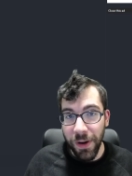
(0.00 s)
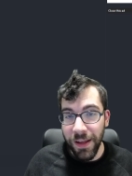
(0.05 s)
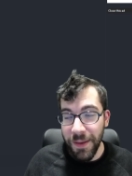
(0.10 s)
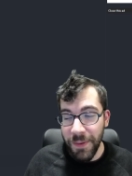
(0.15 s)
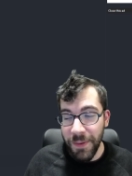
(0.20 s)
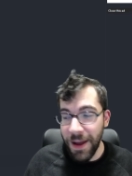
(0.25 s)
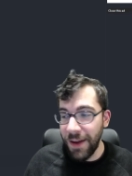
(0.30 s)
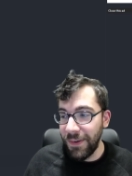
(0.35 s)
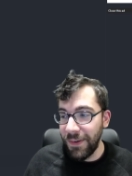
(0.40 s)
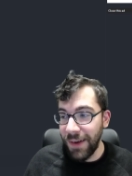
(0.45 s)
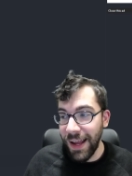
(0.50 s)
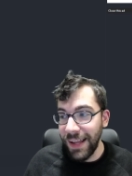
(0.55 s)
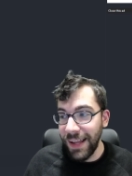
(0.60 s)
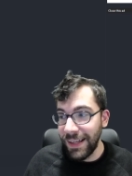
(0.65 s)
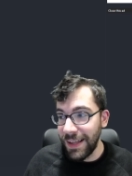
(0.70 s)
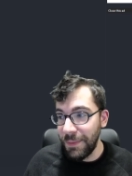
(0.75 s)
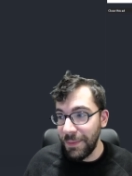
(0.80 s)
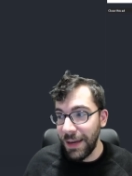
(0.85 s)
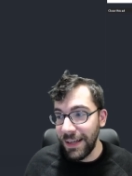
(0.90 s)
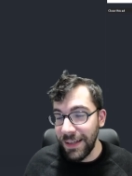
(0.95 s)
Am I
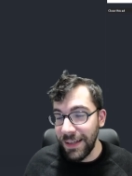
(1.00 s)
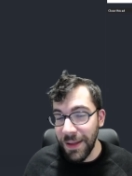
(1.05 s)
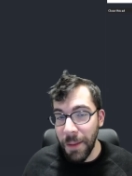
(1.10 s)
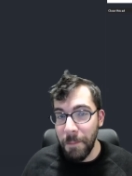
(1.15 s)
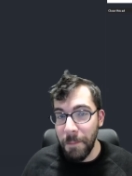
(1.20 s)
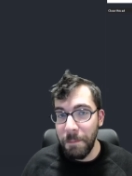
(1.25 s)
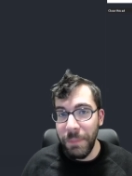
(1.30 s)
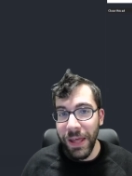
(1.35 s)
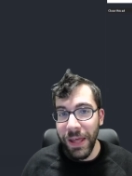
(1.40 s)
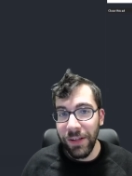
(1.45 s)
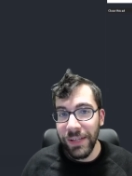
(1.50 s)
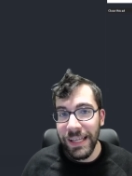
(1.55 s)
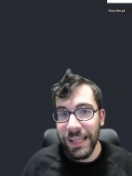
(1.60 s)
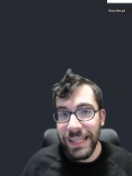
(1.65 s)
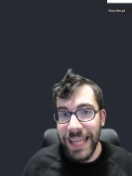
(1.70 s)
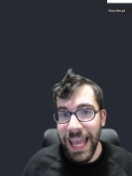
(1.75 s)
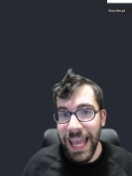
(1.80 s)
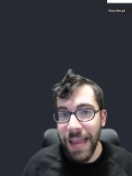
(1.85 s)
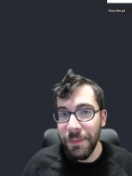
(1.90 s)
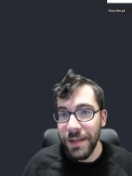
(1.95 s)
right? Come on, you have a billion
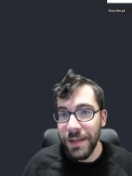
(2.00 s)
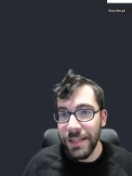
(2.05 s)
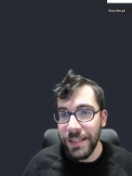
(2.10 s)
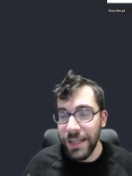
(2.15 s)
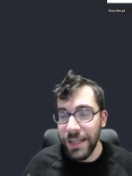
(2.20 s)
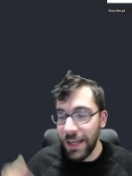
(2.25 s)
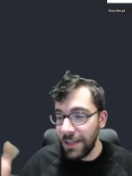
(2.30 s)
damage